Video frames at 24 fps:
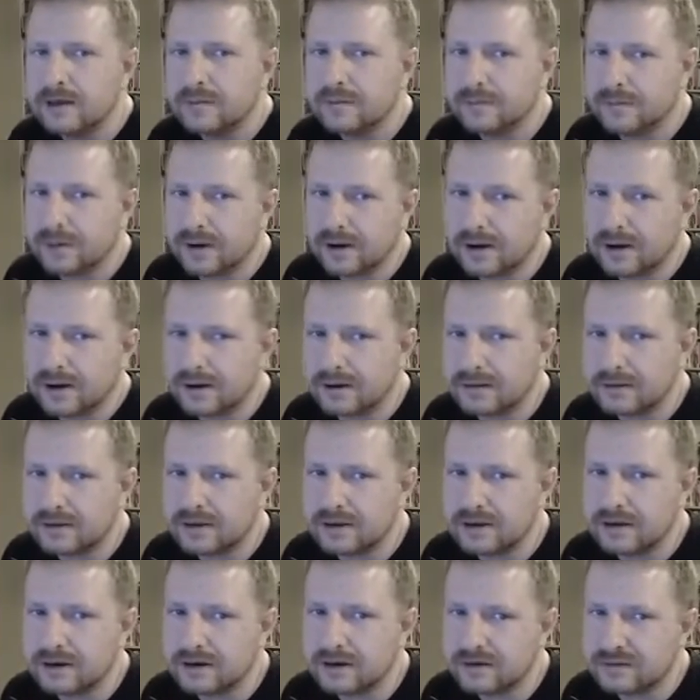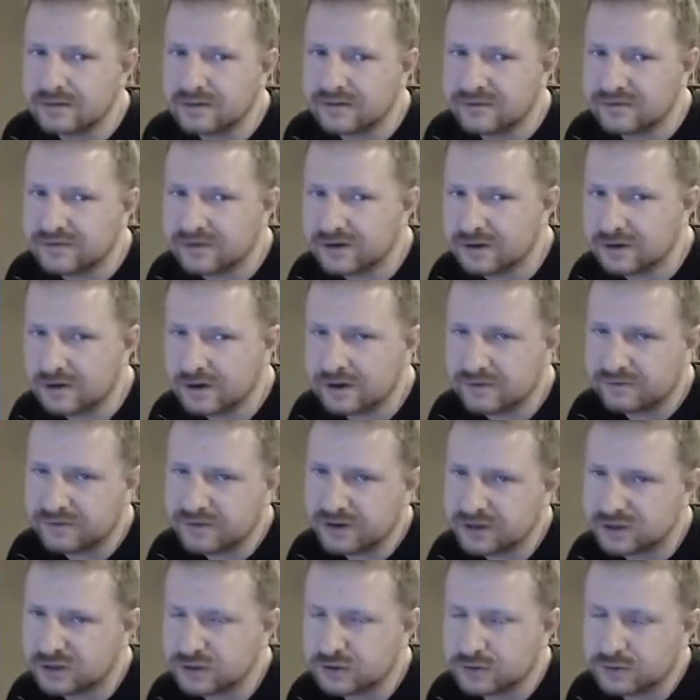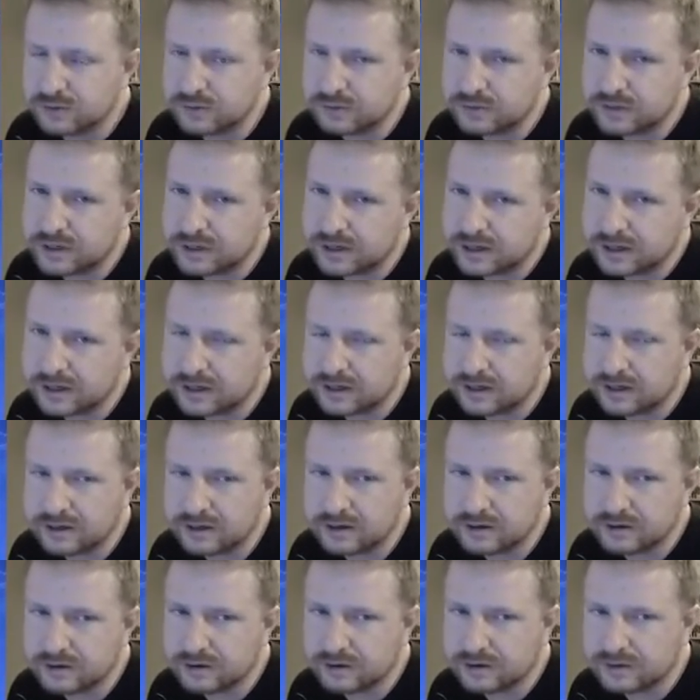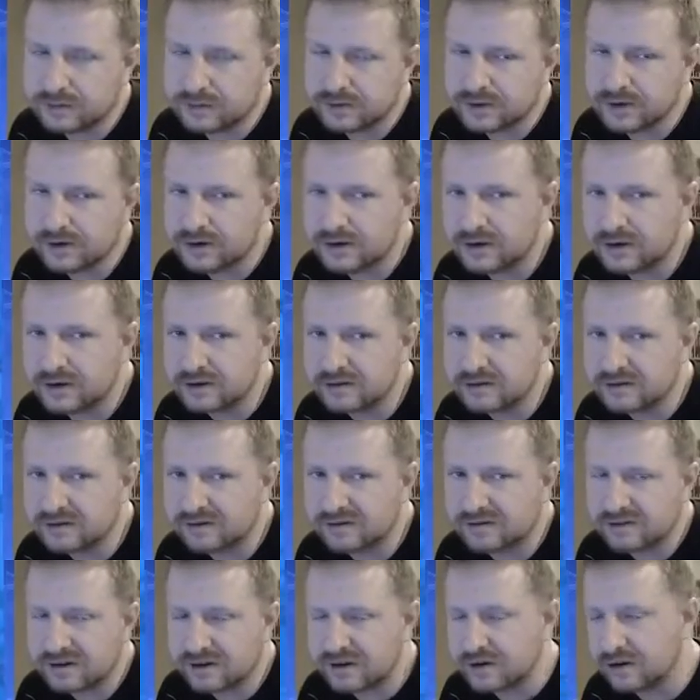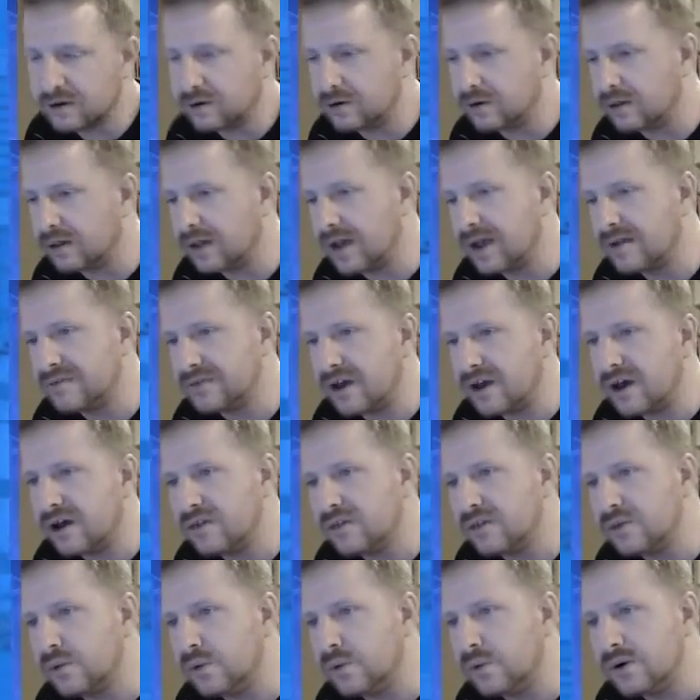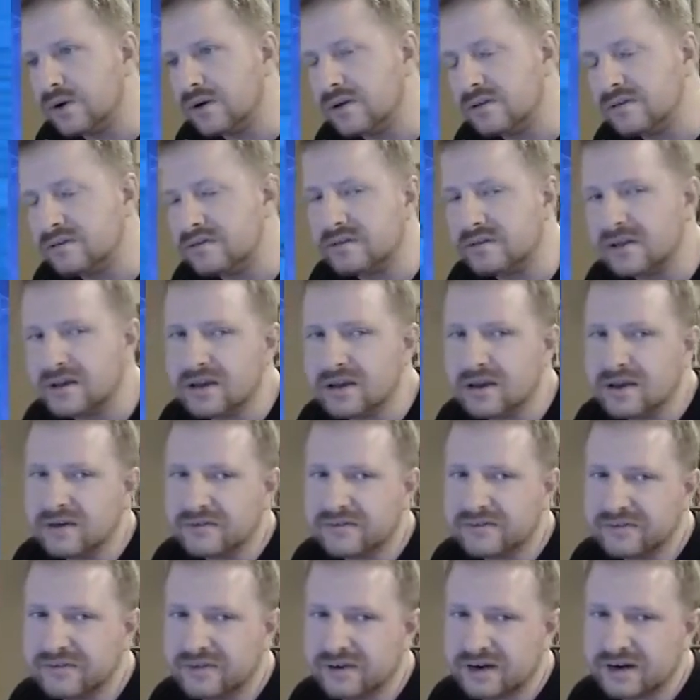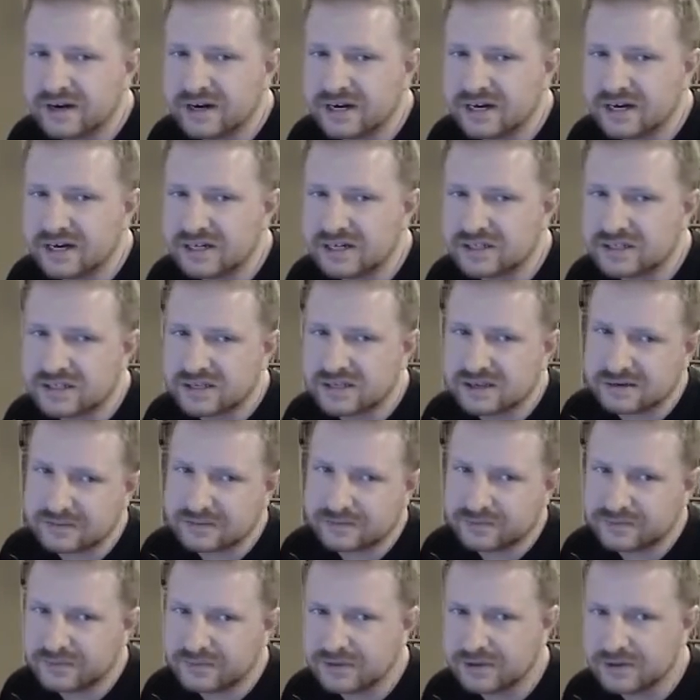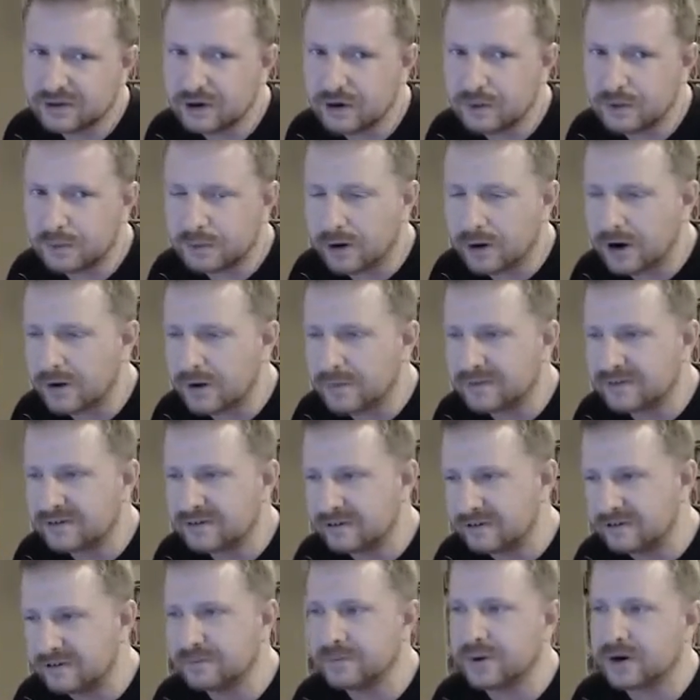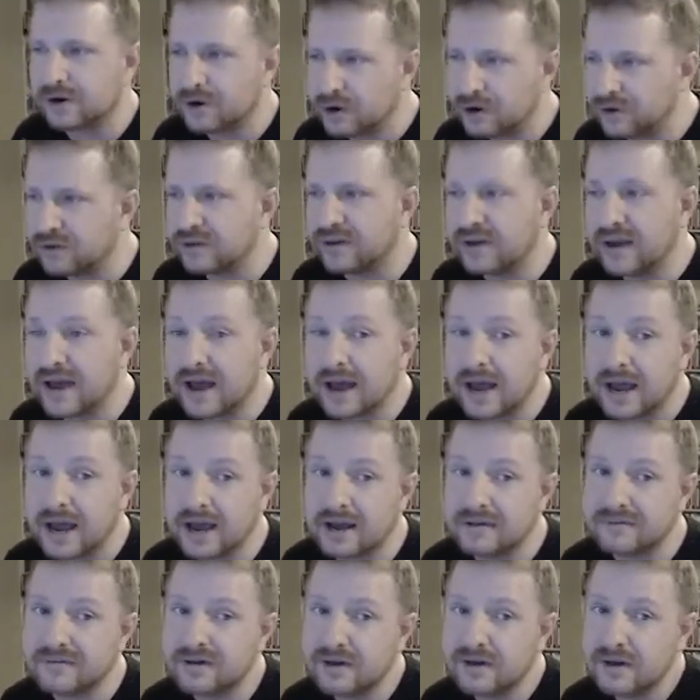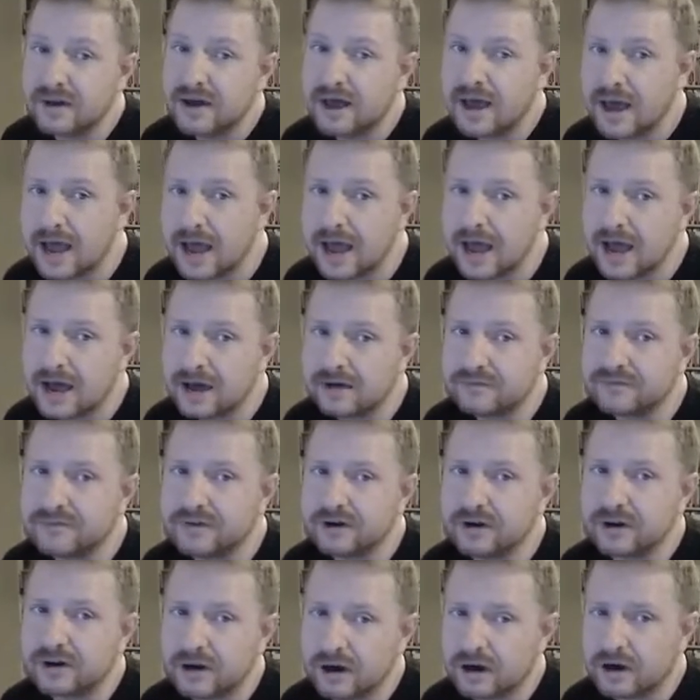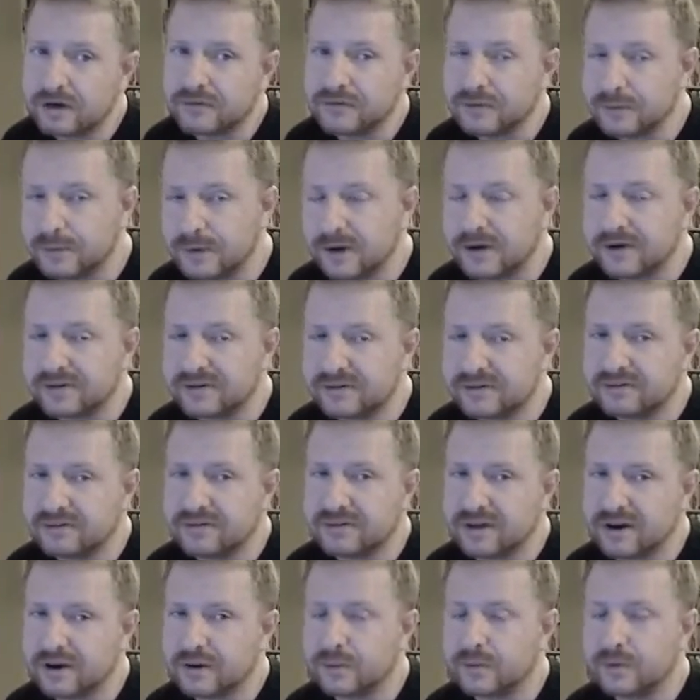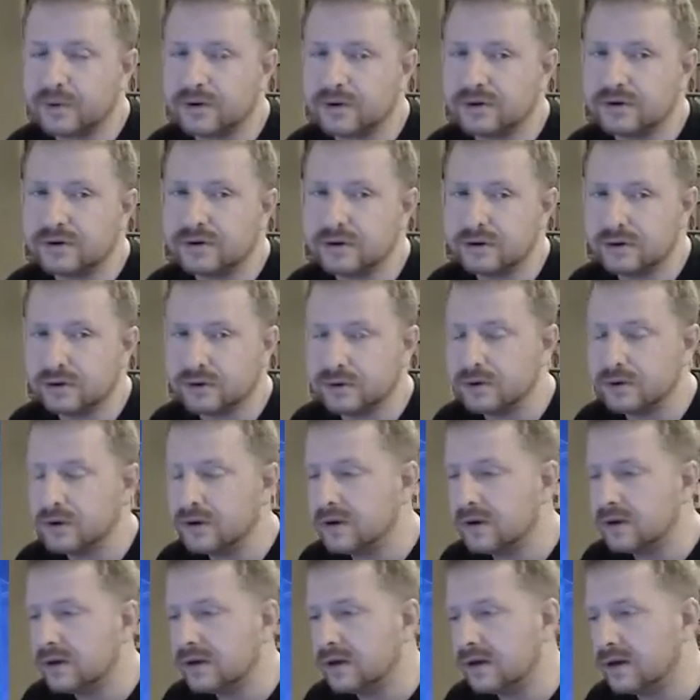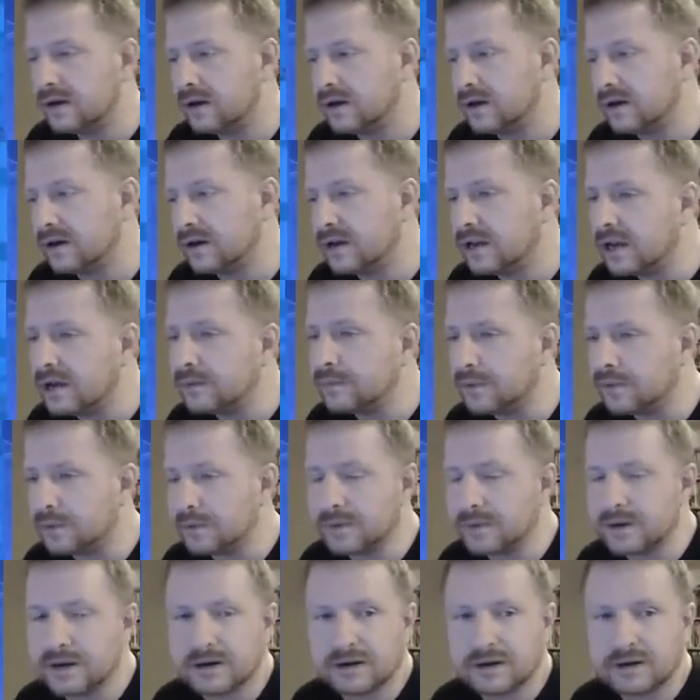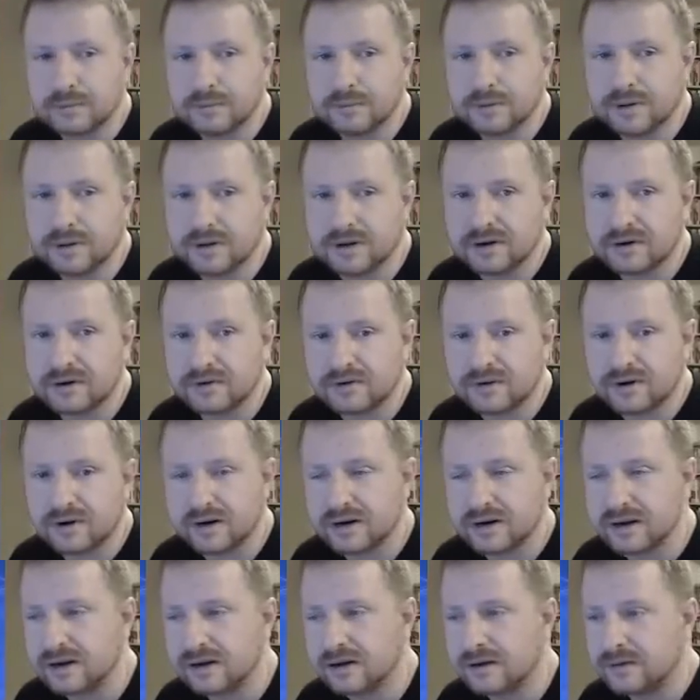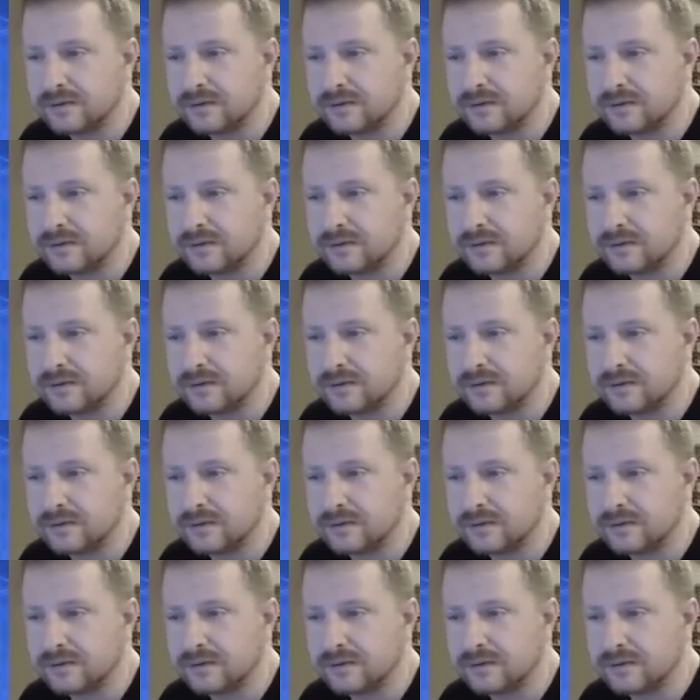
by the end of the official mini Ludum Dare 62, I'll have the other ones finished. No promises, but currently I have half of the bosses that I want to implement completed right now.